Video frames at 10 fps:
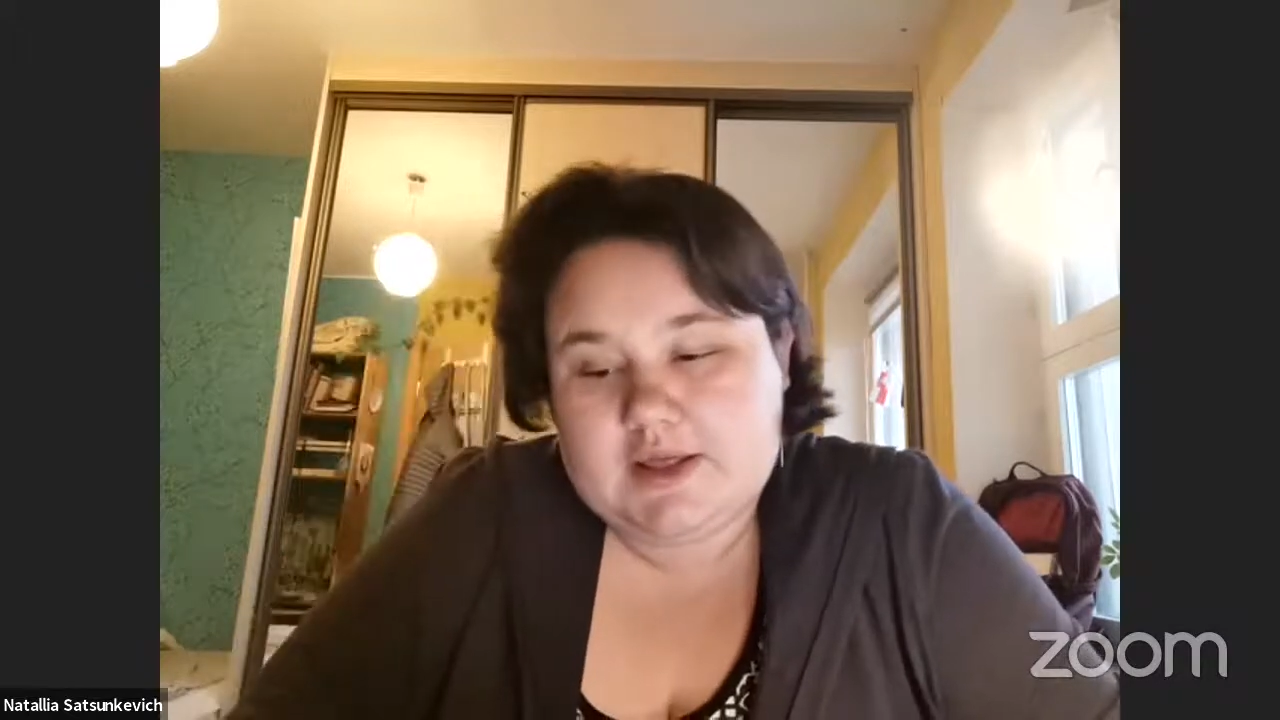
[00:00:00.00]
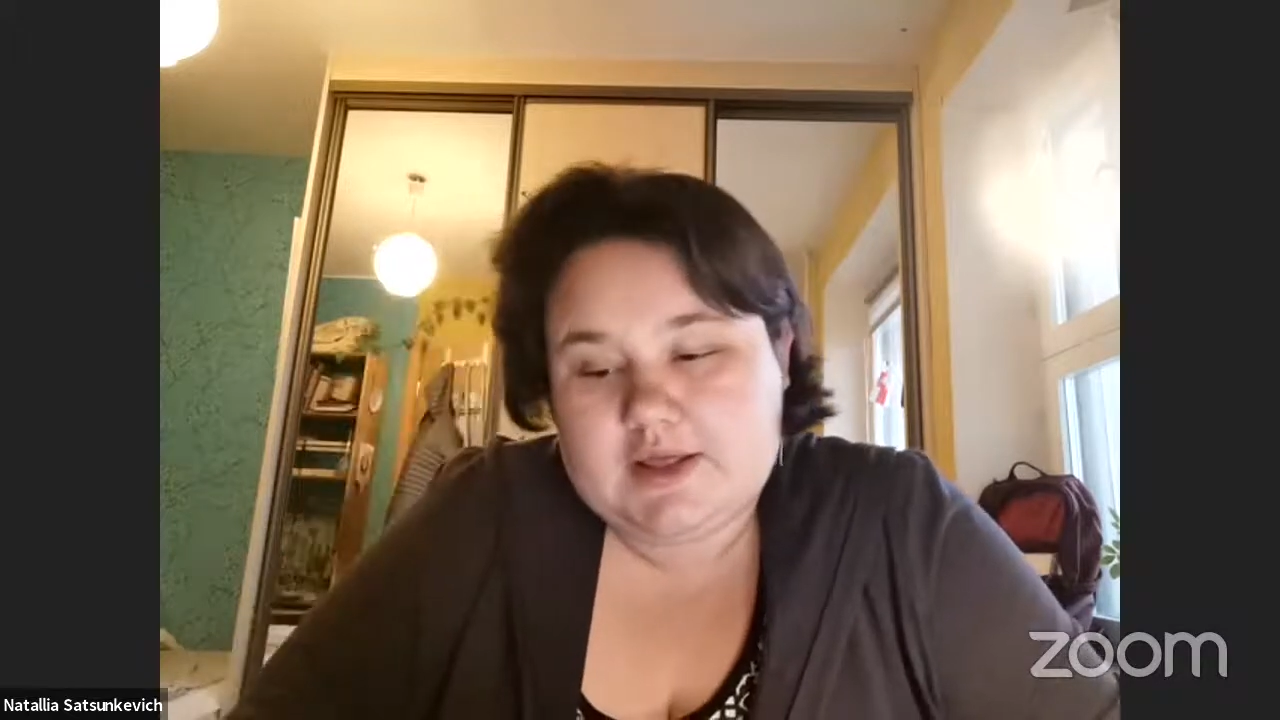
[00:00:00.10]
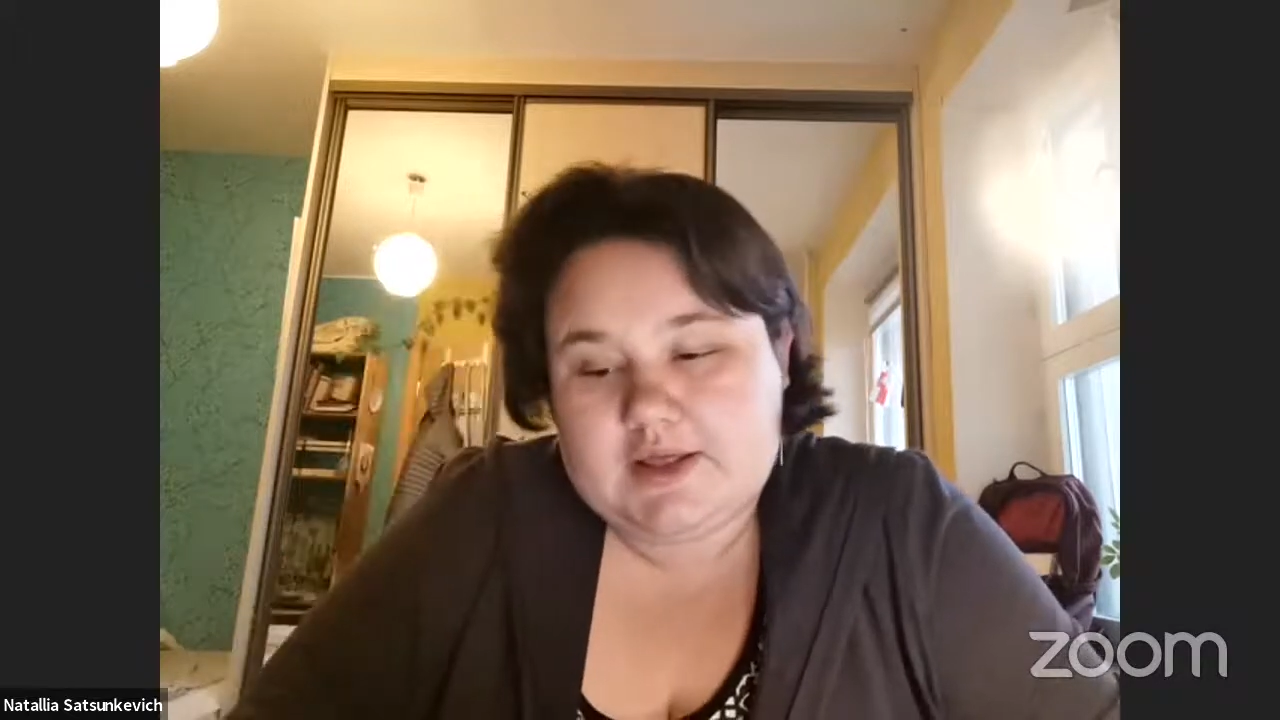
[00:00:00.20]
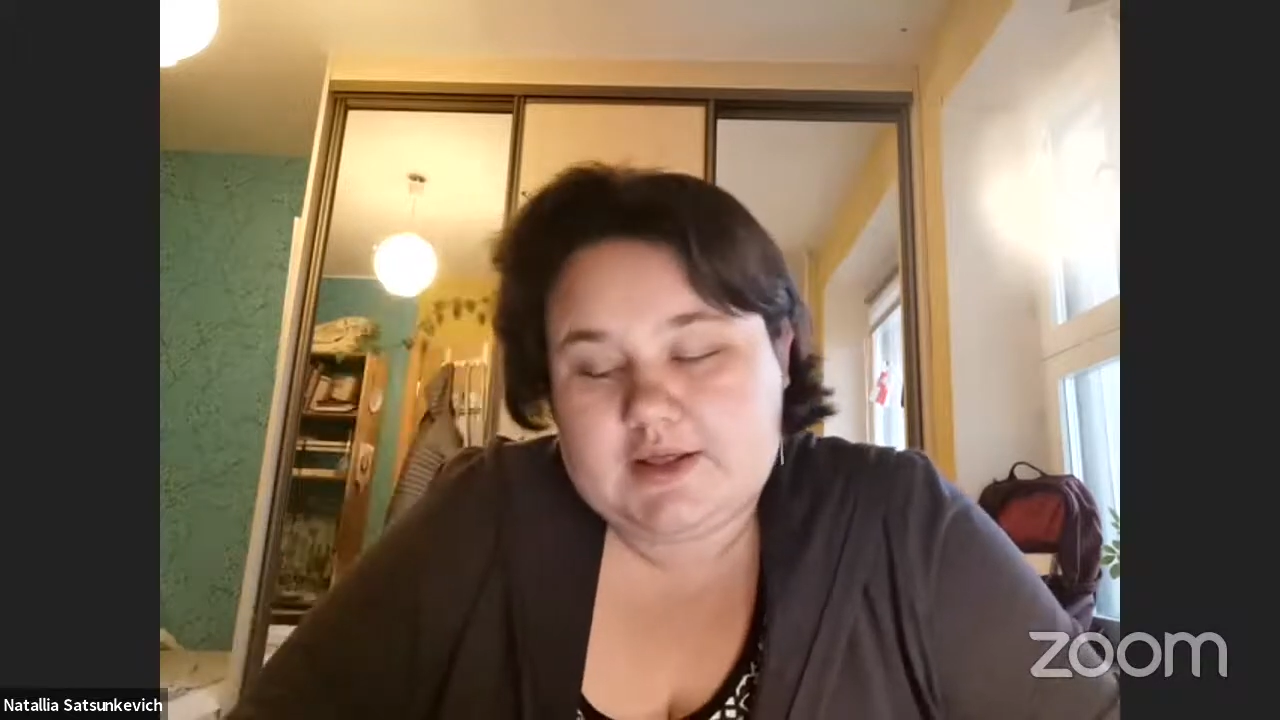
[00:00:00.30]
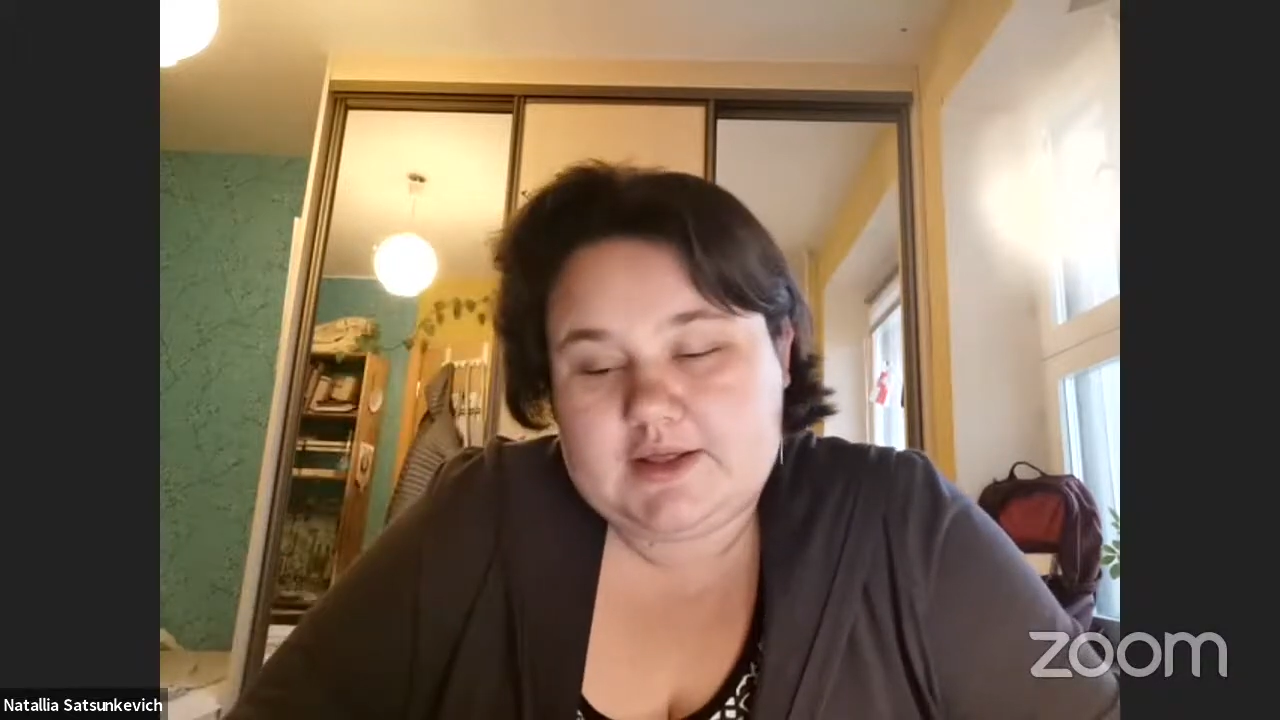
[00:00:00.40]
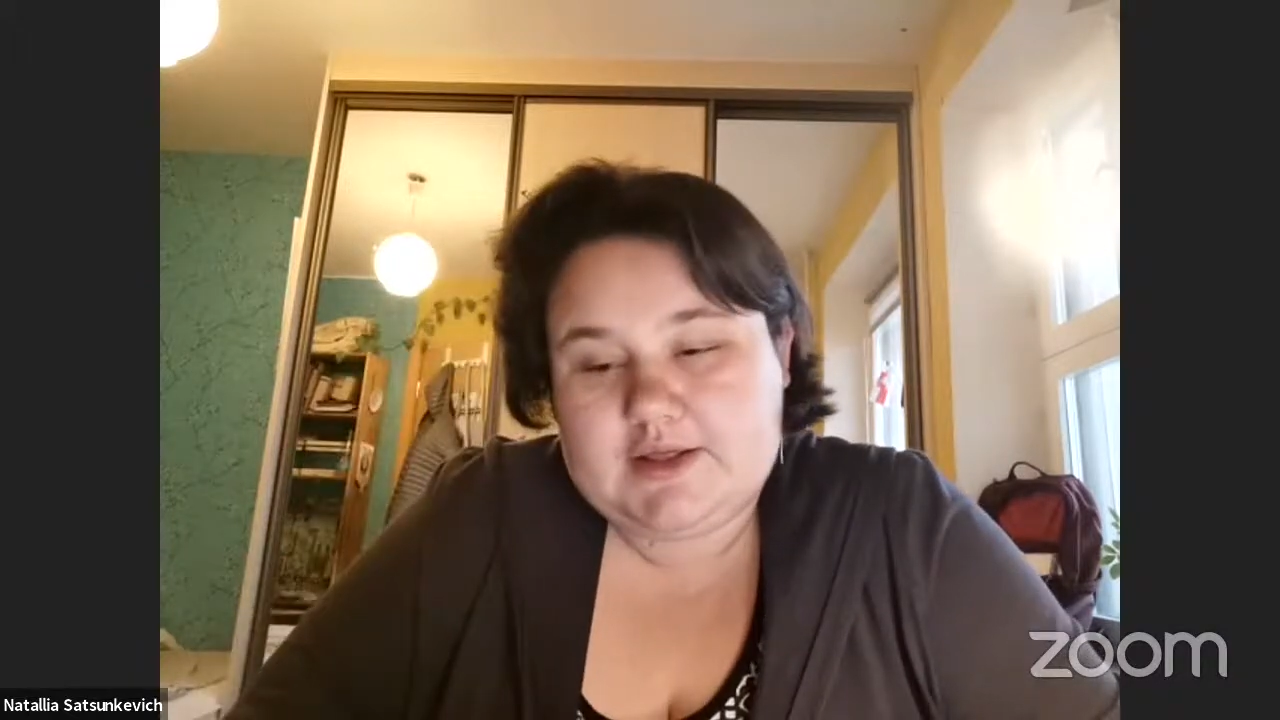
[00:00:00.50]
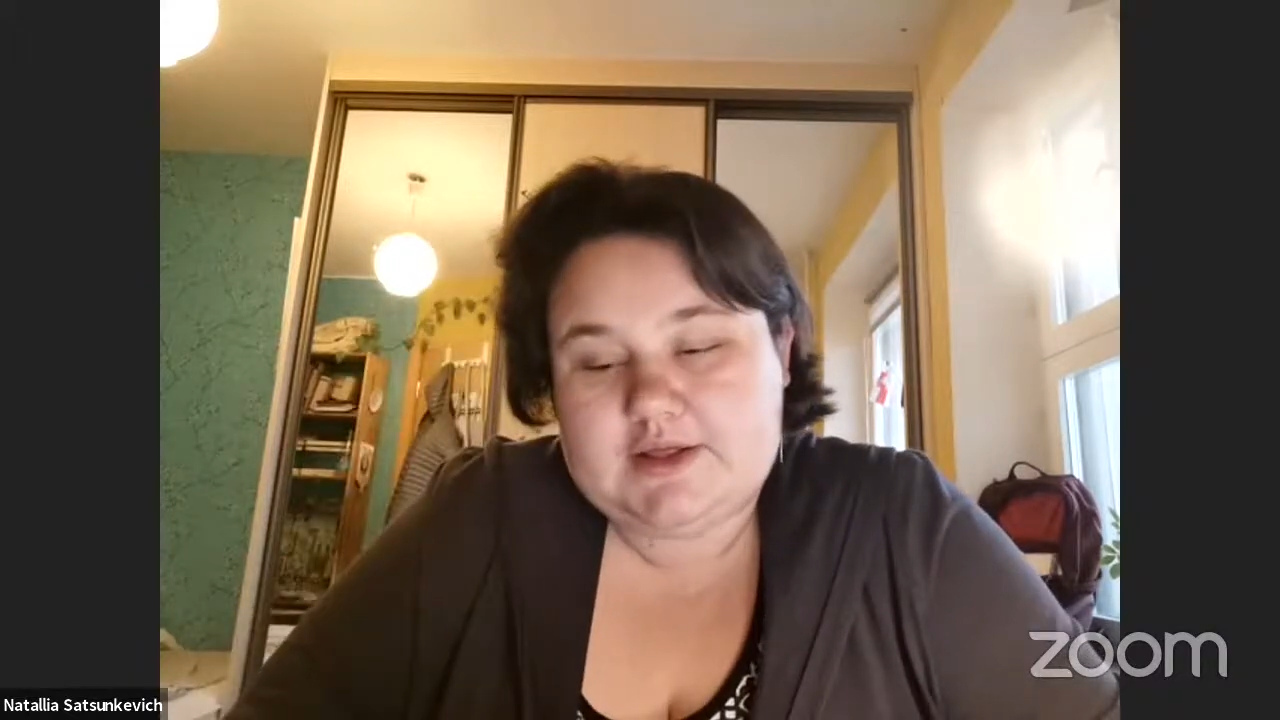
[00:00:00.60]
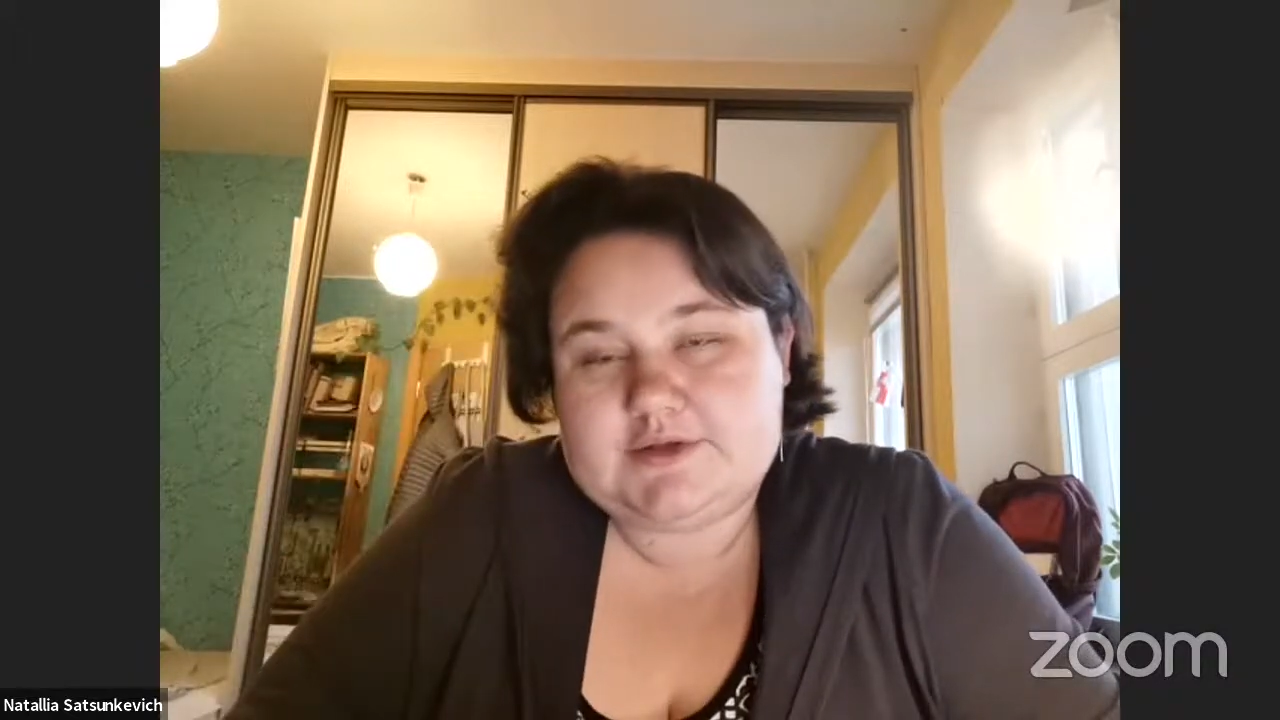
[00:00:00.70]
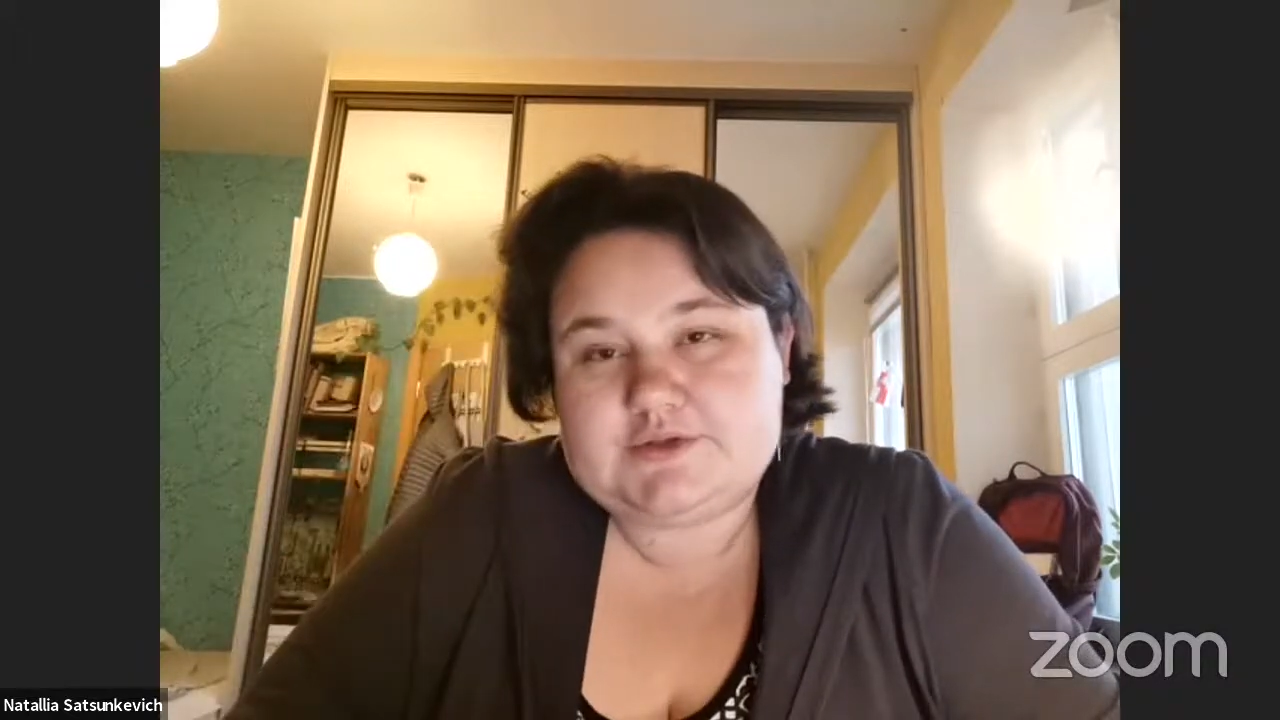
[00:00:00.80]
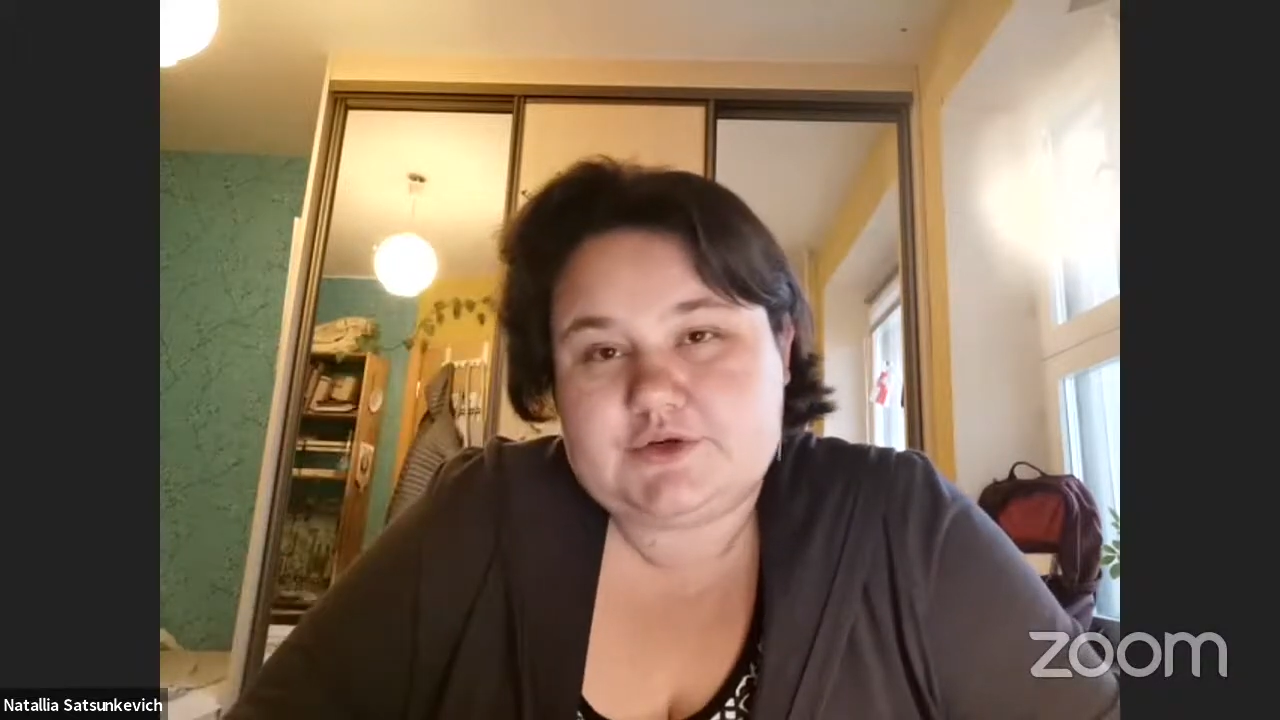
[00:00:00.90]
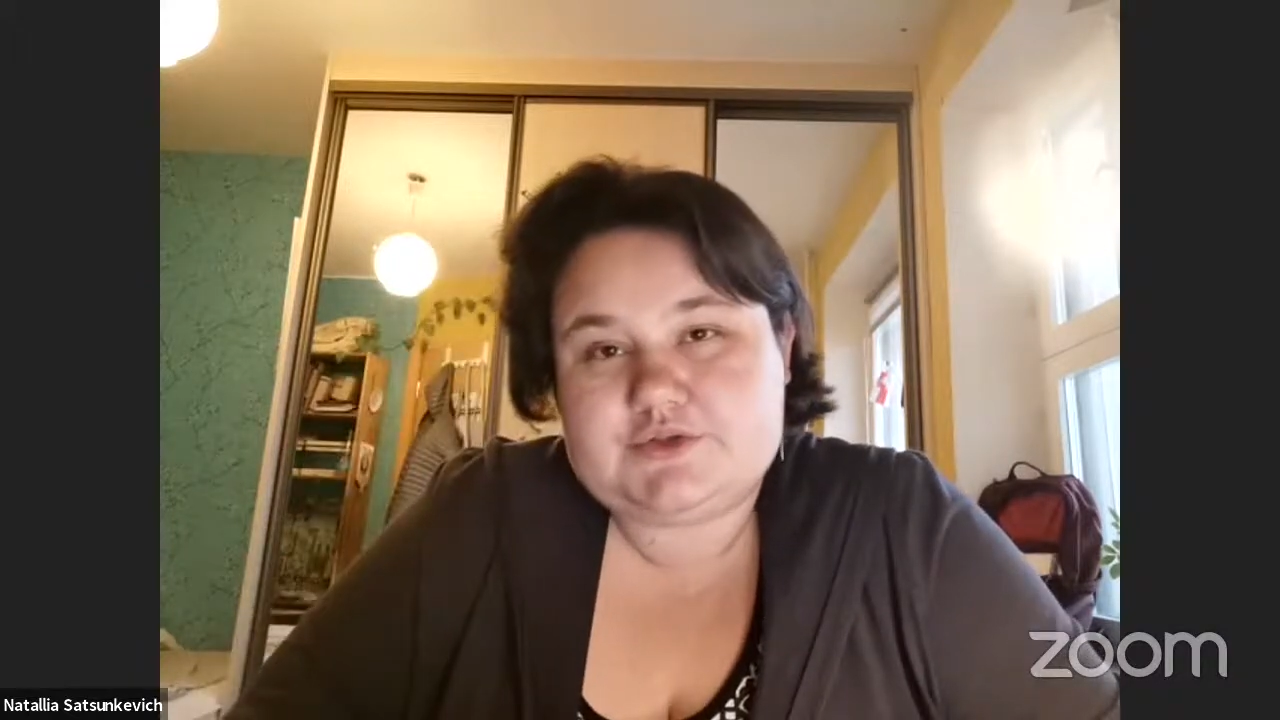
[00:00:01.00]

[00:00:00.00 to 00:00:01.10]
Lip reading: And